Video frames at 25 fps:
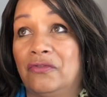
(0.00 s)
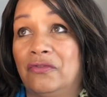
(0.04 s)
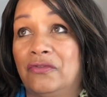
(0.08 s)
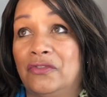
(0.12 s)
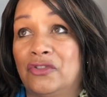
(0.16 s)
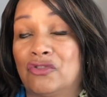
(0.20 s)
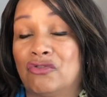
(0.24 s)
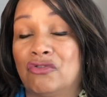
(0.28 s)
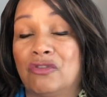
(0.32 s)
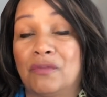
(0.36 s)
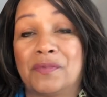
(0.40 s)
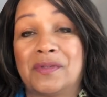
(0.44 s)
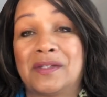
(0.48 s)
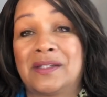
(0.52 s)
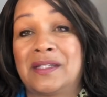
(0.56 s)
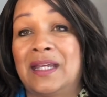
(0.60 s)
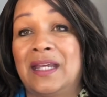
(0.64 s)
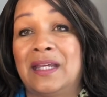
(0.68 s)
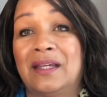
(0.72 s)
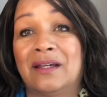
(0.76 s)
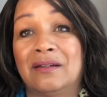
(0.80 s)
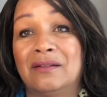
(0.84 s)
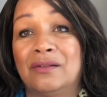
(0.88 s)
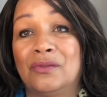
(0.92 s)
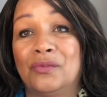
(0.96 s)
trips
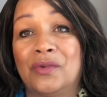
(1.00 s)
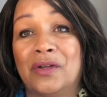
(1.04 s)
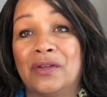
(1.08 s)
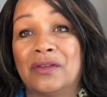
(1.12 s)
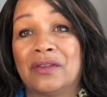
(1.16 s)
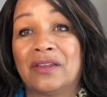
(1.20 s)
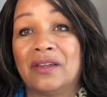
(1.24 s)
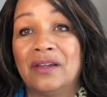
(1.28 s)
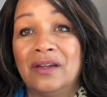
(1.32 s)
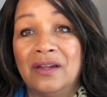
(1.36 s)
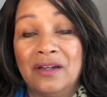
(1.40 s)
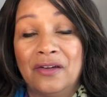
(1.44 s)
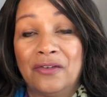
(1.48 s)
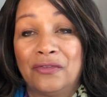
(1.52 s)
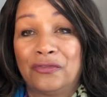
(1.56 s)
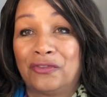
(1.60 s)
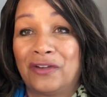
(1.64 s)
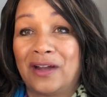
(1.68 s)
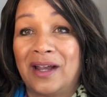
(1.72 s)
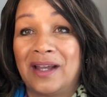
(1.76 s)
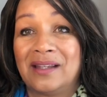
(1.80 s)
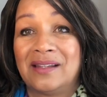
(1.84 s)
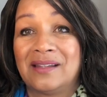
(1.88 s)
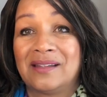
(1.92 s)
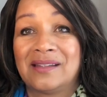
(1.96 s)
taken with
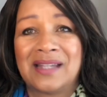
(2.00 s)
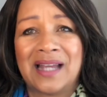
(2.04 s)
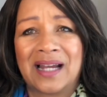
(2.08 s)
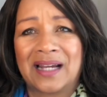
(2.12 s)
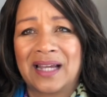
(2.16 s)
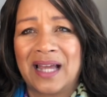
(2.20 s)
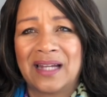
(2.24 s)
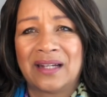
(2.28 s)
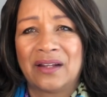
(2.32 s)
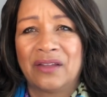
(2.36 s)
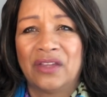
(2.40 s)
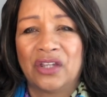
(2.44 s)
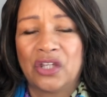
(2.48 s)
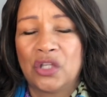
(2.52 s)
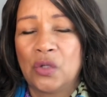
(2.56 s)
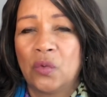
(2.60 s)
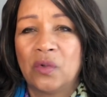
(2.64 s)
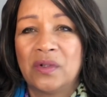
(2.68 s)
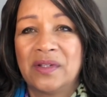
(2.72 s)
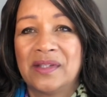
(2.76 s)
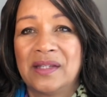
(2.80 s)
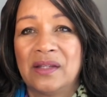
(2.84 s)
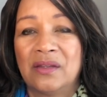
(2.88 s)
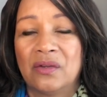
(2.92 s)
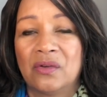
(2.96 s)
friends, that kind of thing. You
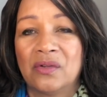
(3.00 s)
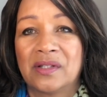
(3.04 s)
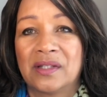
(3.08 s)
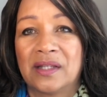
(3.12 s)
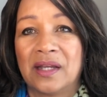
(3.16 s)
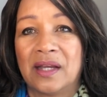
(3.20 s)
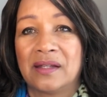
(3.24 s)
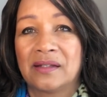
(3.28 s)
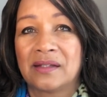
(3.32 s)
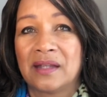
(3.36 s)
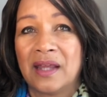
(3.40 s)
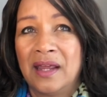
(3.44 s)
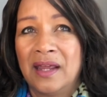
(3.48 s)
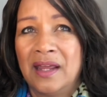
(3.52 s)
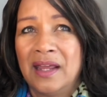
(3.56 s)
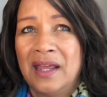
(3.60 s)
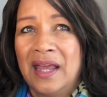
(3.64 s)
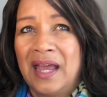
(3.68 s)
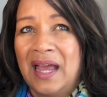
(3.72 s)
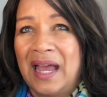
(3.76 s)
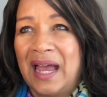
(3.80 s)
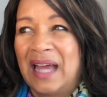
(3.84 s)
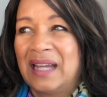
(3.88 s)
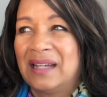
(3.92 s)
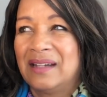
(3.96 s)
won't see those things.
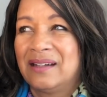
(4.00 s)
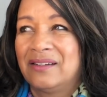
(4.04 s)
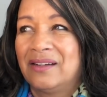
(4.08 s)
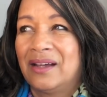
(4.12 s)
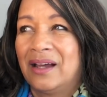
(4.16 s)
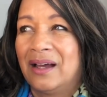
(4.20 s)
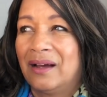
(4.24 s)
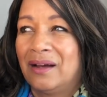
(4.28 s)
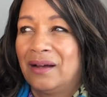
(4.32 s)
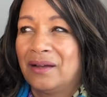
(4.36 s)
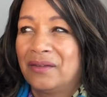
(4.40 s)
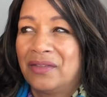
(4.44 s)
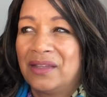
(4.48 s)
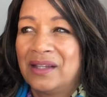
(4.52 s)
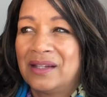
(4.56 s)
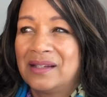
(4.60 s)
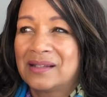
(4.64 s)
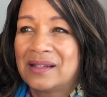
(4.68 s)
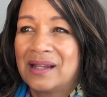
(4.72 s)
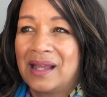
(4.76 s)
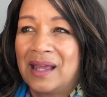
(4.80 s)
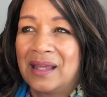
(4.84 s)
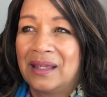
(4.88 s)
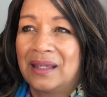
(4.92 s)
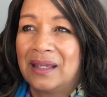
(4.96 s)
And things
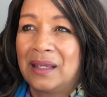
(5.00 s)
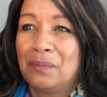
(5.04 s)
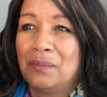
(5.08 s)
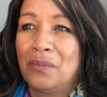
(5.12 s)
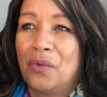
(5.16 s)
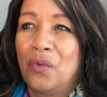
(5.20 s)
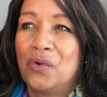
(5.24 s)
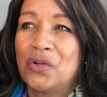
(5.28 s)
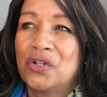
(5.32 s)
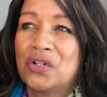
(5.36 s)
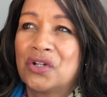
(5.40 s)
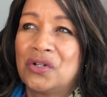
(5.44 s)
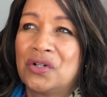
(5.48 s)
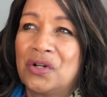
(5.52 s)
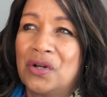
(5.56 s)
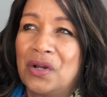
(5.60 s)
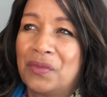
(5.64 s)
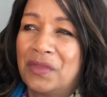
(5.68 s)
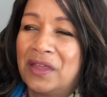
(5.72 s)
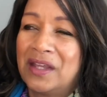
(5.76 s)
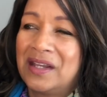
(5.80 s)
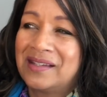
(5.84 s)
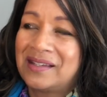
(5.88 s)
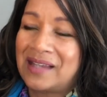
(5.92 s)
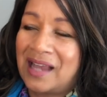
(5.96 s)
like
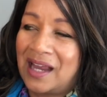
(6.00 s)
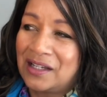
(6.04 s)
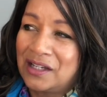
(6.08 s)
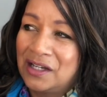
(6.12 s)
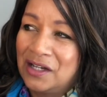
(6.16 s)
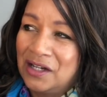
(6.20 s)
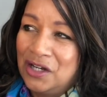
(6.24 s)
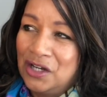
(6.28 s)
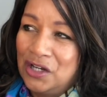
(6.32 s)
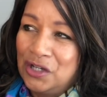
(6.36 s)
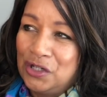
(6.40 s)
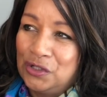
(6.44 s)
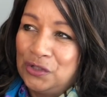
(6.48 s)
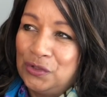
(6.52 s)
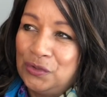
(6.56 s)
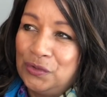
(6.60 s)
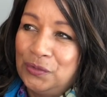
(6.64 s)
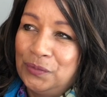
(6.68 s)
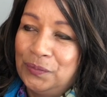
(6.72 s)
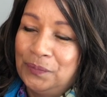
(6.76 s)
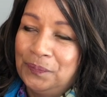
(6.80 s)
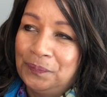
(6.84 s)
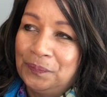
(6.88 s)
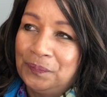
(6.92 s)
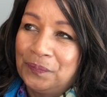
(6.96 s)
things that
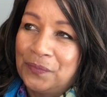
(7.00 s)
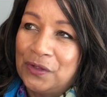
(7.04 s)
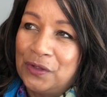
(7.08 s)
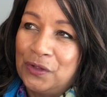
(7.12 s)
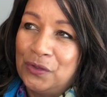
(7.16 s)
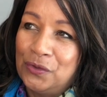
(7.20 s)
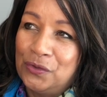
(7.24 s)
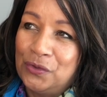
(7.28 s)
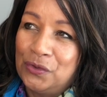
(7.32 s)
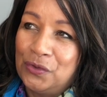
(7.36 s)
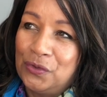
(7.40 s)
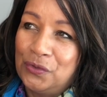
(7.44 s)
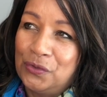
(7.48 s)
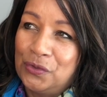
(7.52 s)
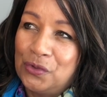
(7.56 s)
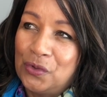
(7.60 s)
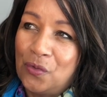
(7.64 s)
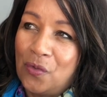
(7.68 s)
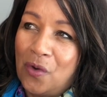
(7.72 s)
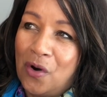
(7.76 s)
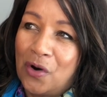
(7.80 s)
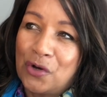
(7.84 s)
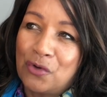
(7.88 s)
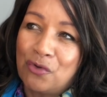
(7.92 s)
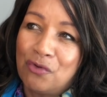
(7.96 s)
you You
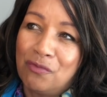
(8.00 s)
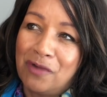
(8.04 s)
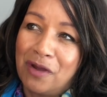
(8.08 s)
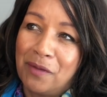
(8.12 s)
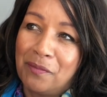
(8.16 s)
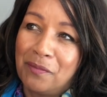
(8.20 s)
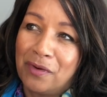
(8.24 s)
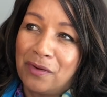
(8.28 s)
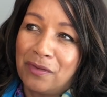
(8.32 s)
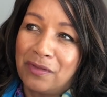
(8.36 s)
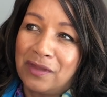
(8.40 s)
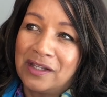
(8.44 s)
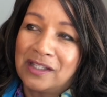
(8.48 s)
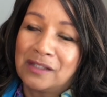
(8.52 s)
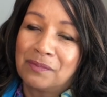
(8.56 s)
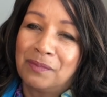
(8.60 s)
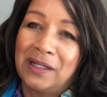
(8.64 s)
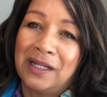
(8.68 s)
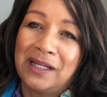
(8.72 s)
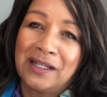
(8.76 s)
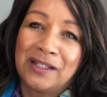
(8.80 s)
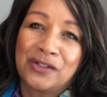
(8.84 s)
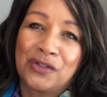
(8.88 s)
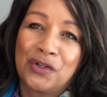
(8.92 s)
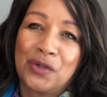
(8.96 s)
want to remember this
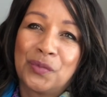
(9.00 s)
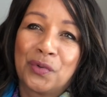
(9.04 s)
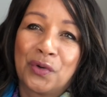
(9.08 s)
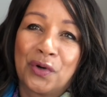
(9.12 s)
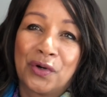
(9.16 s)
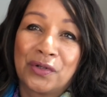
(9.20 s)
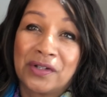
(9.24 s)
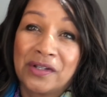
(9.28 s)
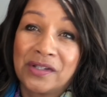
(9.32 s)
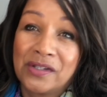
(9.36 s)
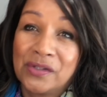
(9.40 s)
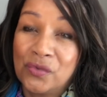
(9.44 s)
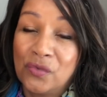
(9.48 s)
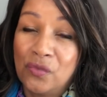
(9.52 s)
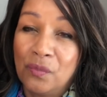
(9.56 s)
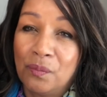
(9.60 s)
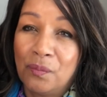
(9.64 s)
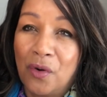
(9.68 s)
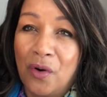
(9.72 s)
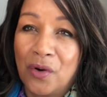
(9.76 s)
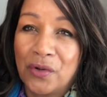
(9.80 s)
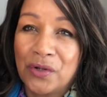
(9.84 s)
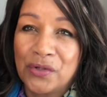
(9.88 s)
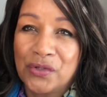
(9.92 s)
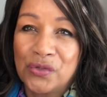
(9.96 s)
place, so you bought
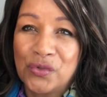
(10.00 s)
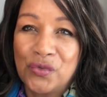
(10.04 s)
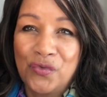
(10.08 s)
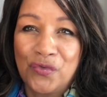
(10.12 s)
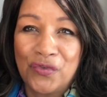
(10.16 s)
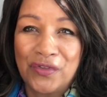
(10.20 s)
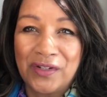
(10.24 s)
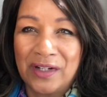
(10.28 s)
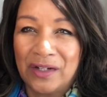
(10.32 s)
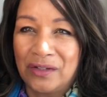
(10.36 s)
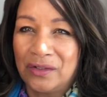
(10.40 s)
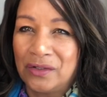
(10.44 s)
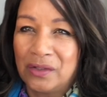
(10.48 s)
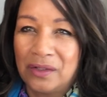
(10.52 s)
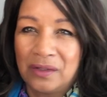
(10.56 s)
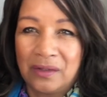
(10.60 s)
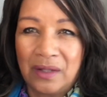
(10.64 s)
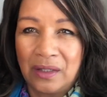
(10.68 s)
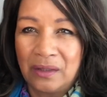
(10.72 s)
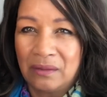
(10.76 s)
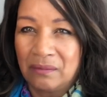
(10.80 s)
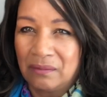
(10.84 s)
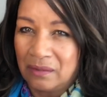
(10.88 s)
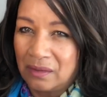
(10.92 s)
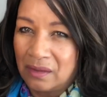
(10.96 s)
a souvenir.
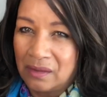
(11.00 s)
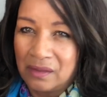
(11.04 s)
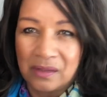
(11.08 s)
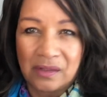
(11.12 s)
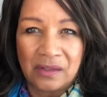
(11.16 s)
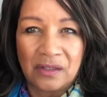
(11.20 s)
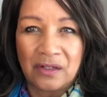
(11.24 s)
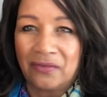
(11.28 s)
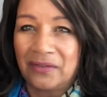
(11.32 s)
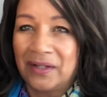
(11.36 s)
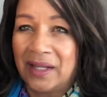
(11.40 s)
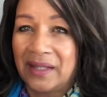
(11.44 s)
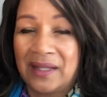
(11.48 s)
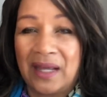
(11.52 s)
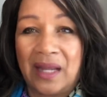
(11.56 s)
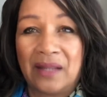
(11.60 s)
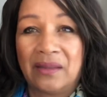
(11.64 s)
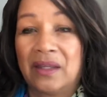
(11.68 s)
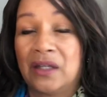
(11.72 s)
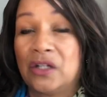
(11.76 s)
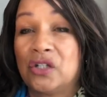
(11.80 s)
Stuff like that. They